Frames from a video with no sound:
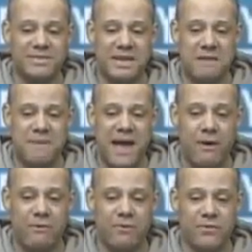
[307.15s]
say, about
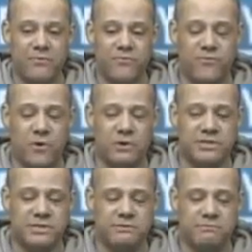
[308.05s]
the first